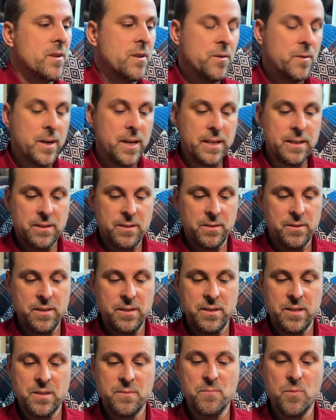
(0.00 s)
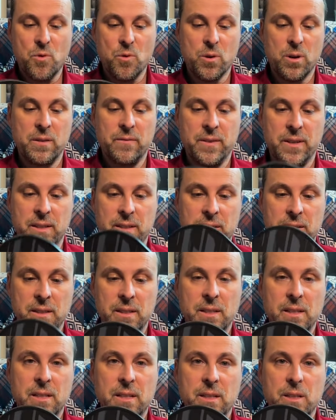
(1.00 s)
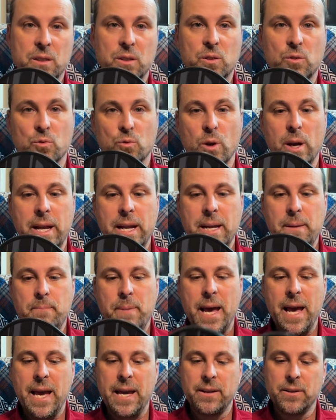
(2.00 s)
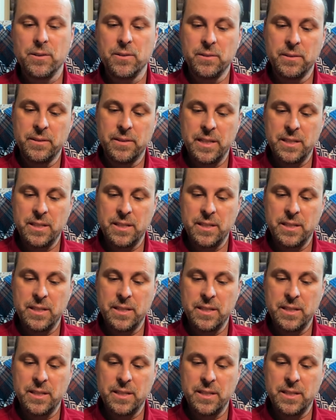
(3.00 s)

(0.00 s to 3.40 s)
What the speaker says: All right, so this is more of a gray pattern